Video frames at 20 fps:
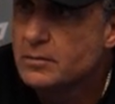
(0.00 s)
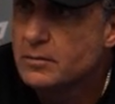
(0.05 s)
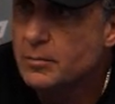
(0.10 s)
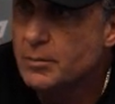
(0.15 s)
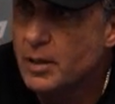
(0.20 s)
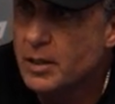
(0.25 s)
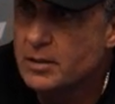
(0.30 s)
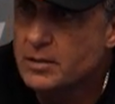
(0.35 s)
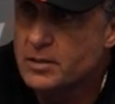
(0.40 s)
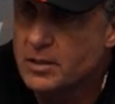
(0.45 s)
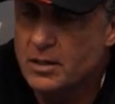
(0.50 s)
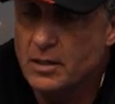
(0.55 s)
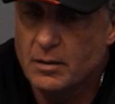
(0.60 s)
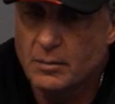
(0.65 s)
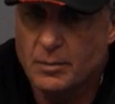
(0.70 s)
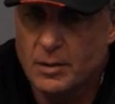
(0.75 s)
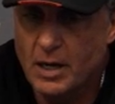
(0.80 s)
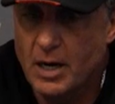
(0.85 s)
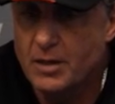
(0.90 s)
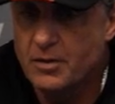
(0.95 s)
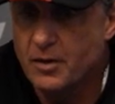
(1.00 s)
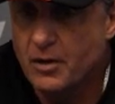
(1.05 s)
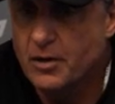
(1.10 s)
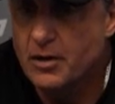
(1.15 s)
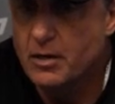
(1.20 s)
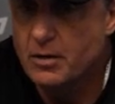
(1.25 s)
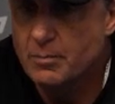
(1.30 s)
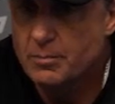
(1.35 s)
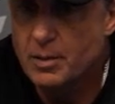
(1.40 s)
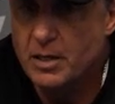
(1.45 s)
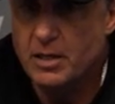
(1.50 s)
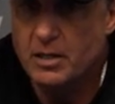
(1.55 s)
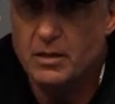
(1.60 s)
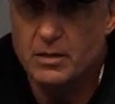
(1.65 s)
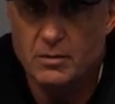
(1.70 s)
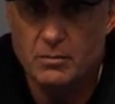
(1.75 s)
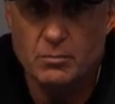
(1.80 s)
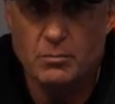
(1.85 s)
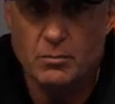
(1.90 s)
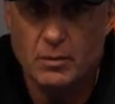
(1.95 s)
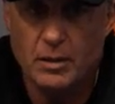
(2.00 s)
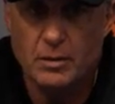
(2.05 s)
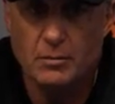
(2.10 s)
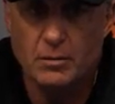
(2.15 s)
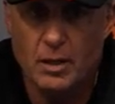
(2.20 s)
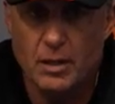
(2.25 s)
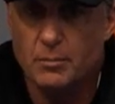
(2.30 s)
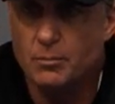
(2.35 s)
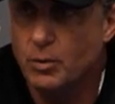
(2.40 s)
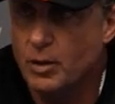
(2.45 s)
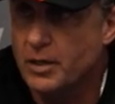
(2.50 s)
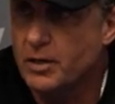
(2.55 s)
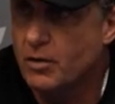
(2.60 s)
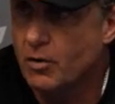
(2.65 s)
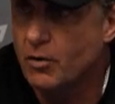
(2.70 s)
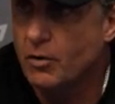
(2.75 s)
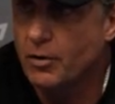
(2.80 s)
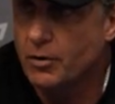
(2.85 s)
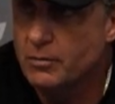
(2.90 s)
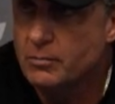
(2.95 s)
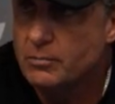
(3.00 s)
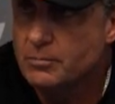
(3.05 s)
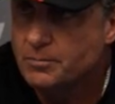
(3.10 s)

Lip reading: But I thought he competed and played hard.